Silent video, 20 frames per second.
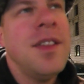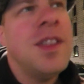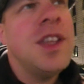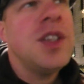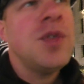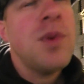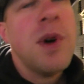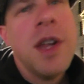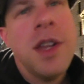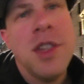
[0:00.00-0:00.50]

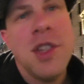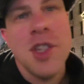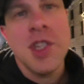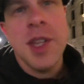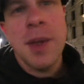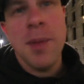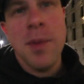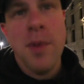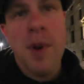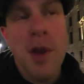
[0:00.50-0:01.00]
There's one just
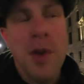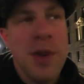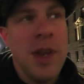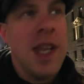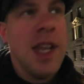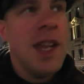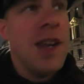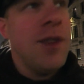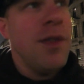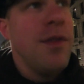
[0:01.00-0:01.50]
up the road
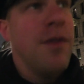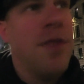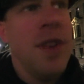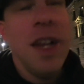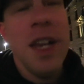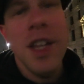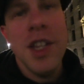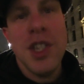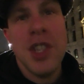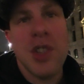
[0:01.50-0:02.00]
here in
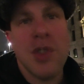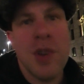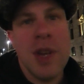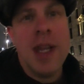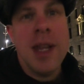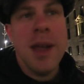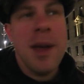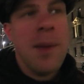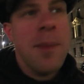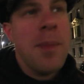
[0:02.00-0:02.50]
Villiers
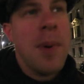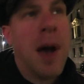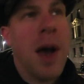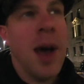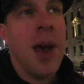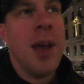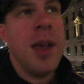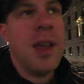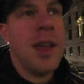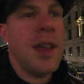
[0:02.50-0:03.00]
Street,
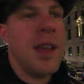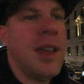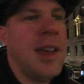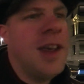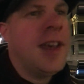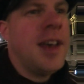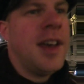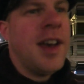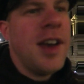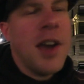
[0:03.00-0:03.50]
but
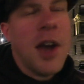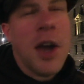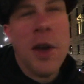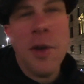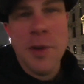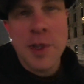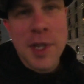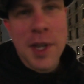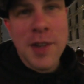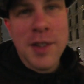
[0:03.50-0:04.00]
I
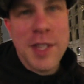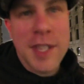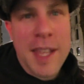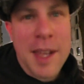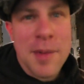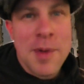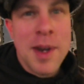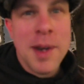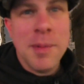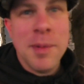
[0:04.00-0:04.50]
always go to
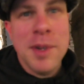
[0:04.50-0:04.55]
that one.